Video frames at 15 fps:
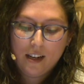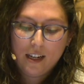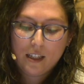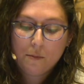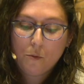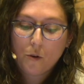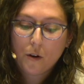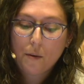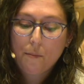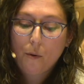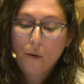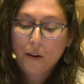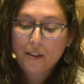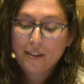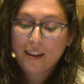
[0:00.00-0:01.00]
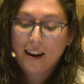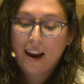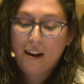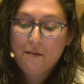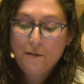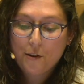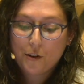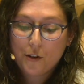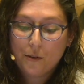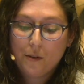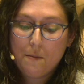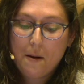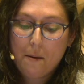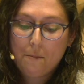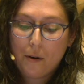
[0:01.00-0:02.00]
it's more important than ever to
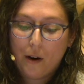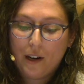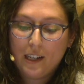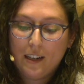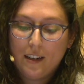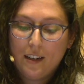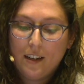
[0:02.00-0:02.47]
remember